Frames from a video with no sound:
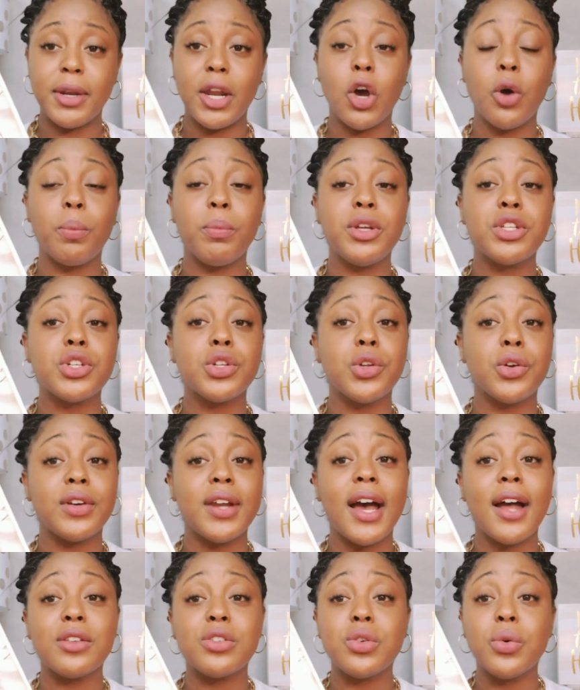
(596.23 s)
It helped me to learn
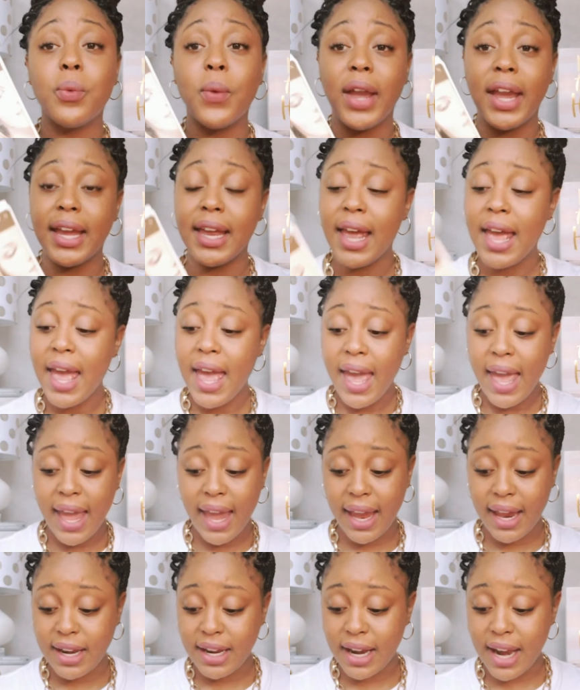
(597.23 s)
how to wait,
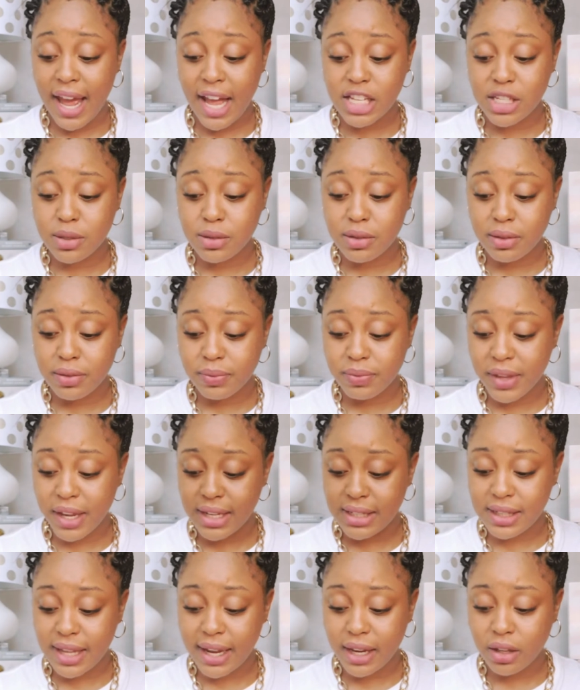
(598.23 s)
and it has
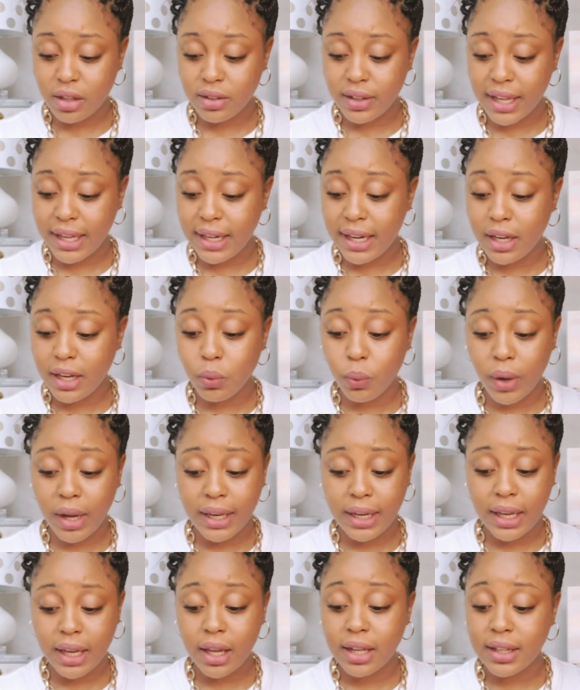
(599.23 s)
things like lady in
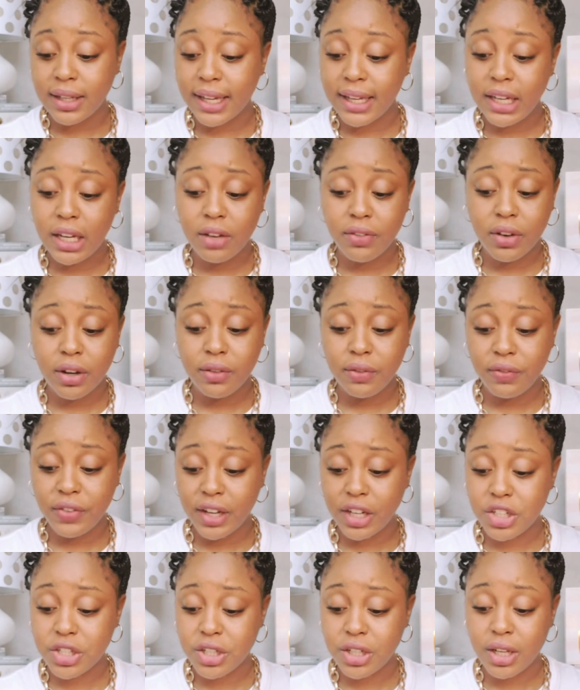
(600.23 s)
waiting, a lady of
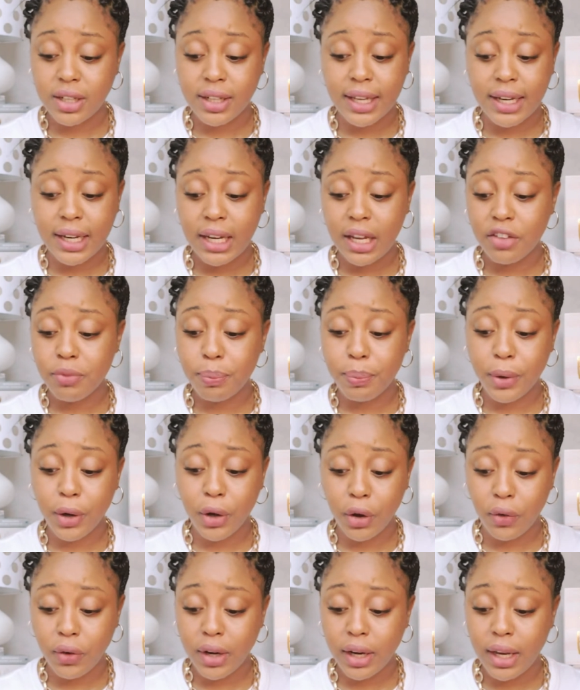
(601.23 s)
conviction, a lady of
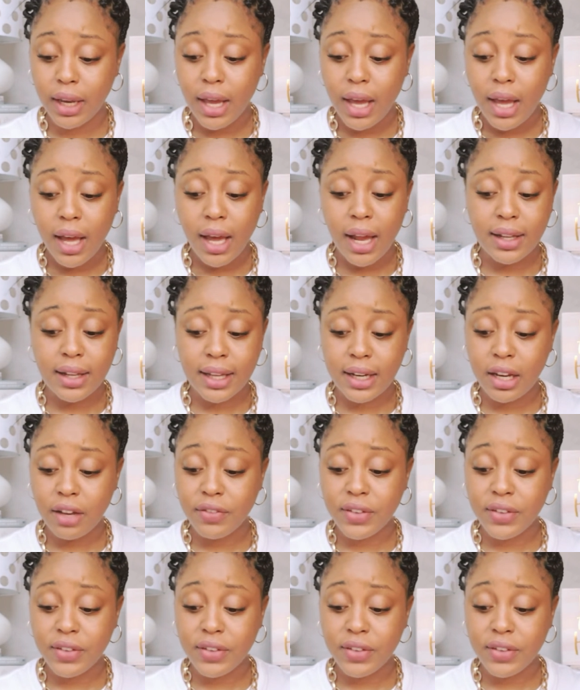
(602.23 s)
purity, a lady of